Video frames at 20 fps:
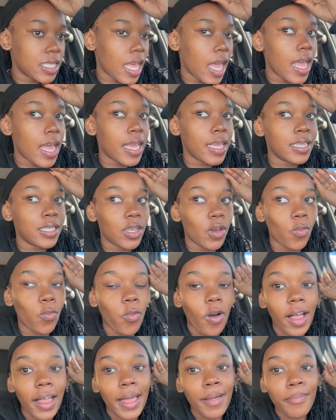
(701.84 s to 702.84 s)
and
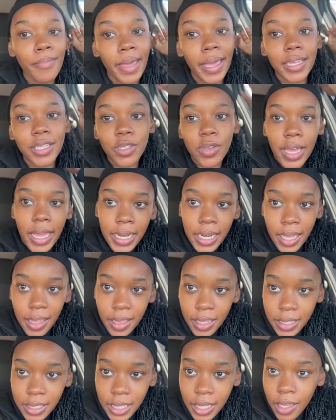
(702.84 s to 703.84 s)
welcome back to
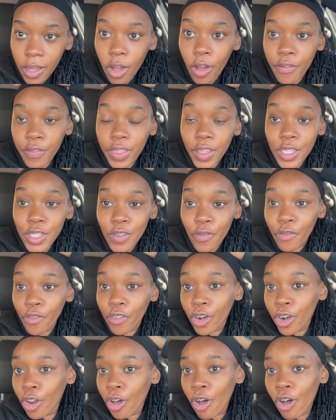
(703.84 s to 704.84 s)
another day of this
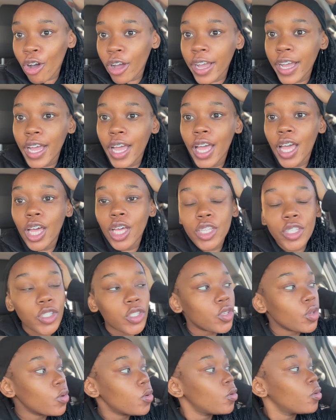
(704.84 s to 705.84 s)
vlog.
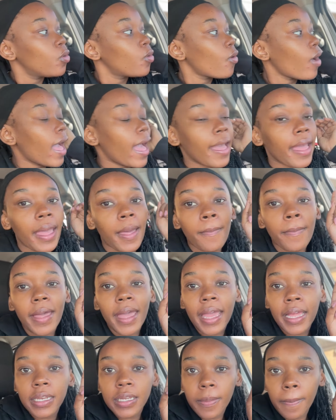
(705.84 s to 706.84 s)
So I am
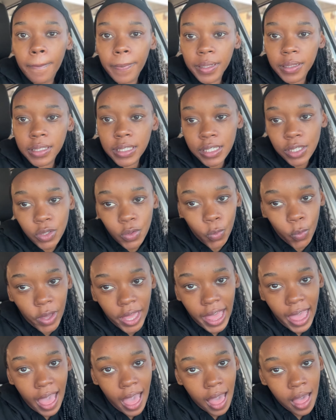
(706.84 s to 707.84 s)
at Builder's
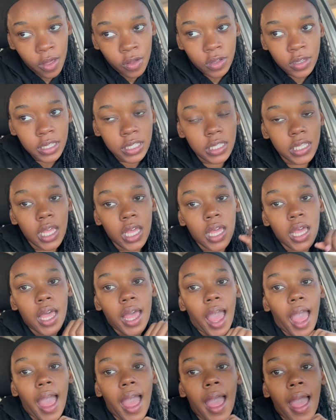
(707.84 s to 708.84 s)
Warehouse.
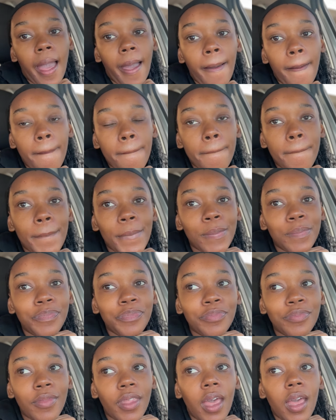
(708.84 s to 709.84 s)

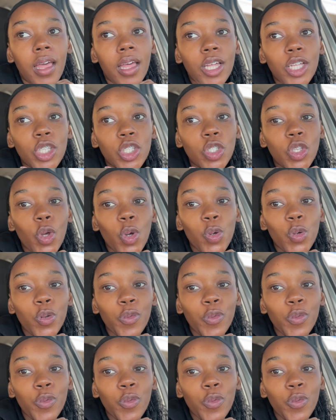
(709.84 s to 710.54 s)
So